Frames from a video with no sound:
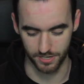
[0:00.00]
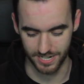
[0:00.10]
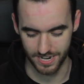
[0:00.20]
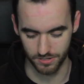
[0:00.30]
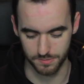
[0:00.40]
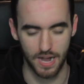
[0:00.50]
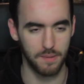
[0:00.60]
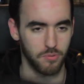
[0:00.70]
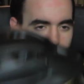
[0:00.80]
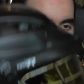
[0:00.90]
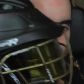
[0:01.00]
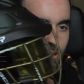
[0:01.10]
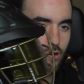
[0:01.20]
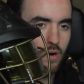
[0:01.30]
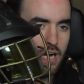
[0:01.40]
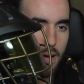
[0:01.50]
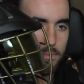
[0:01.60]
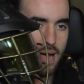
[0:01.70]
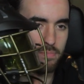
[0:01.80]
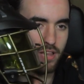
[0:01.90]
But here is my brand new
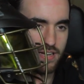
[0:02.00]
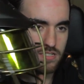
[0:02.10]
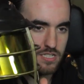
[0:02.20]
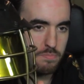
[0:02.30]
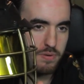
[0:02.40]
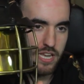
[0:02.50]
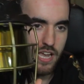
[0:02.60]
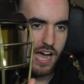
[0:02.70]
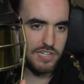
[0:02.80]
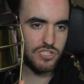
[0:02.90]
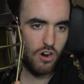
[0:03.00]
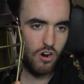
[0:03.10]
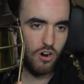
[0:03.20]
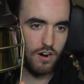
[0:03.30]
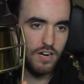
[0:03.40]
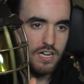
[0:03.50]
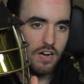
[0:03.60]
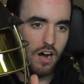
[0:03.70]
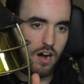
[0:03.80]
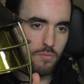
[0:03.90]
matte black cpx-r
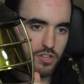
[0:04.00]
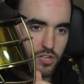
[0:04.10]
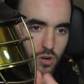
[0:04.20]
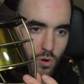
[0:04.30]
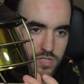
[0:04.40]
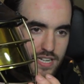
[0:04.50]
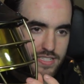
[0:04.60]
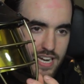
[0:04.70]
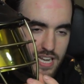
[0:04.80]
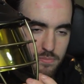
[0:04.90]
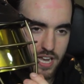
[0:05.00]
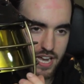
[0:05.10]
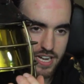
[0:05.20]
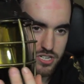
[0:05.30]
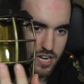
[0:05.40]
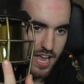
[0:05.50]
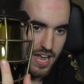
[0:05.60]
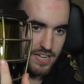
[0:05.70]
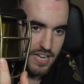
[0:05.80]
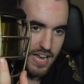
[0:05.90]
with a gold titanium cage
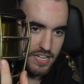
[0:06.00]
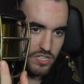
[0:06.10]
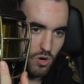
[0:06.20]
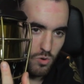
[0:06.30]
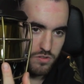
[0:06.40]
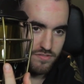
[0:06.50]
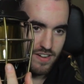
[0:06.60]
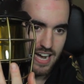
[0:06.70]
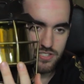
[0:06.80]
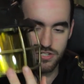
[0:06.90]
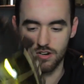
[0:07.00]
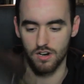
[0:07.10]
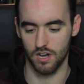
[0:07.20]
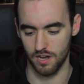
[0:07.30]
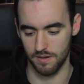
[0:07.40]
and a gold visor.